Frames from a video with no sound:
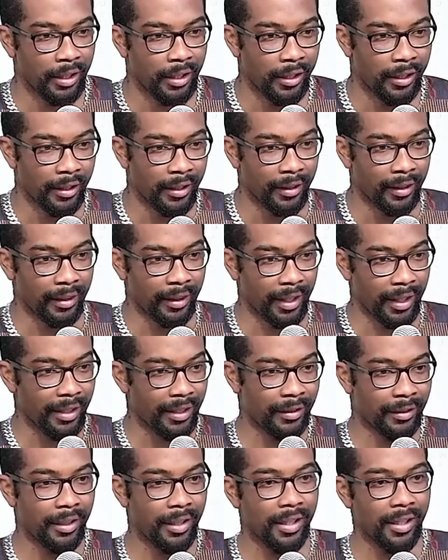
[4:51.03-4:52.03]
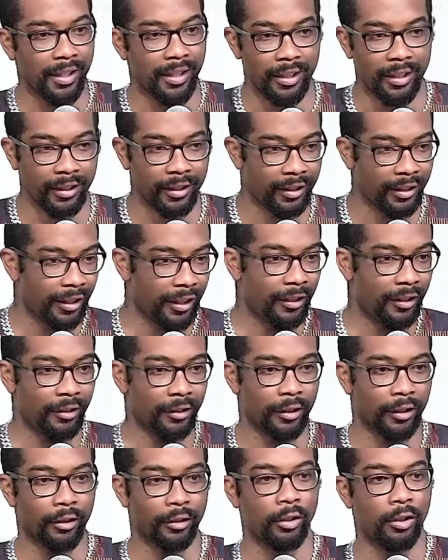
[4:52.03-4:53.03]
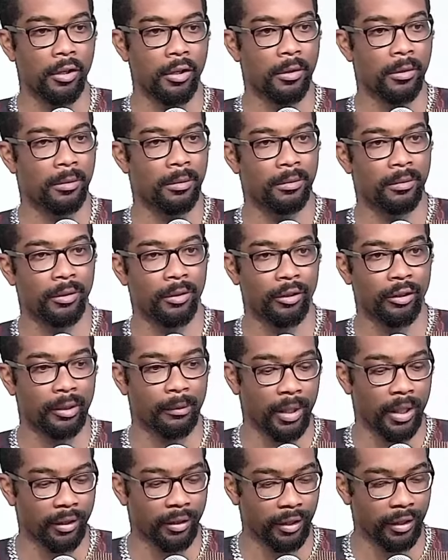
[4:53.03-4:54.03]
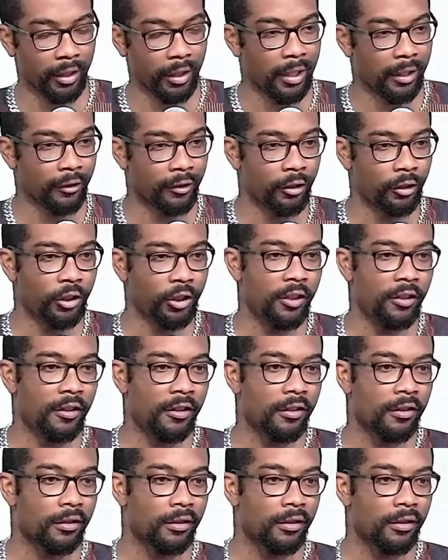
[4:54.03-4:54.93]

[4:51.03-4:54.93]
That day, he did not know he was about to encounter Jesus.